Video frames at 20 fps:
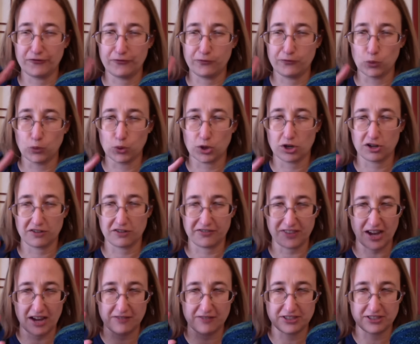four or
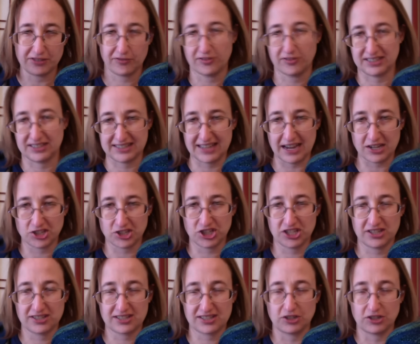five different
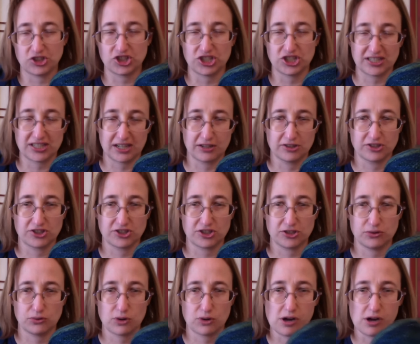sections, and she tells
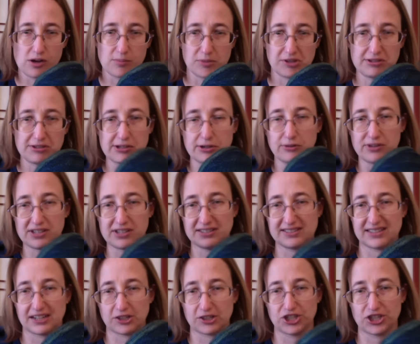you, you know, this
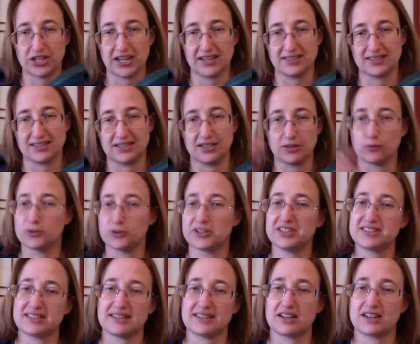section has to equal
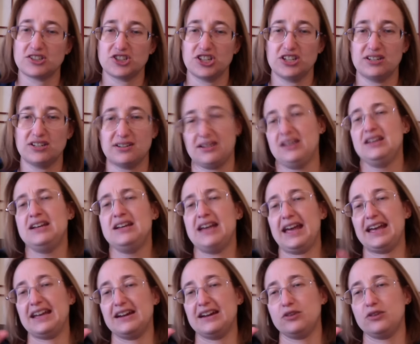this section,
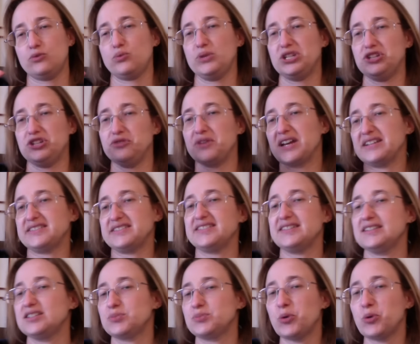and when you get to
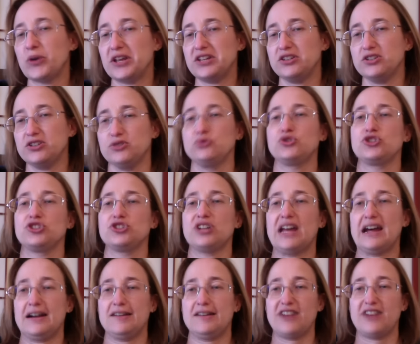this point, you should
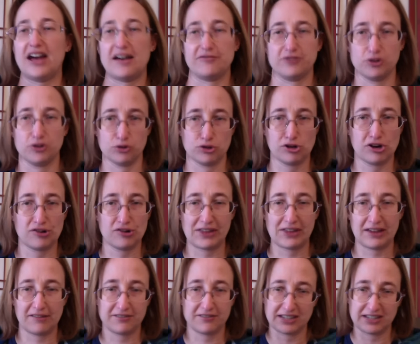have half your yarn
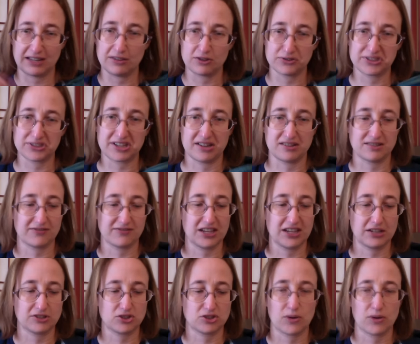left, and those kinds of
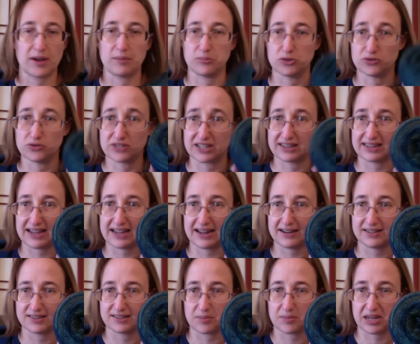things. So I'm using that
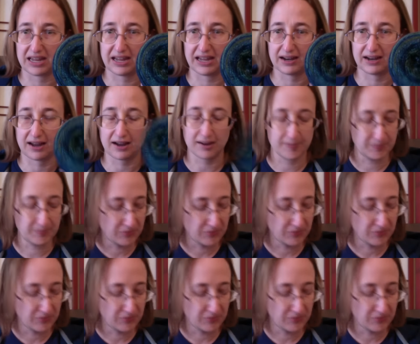as a mechanic.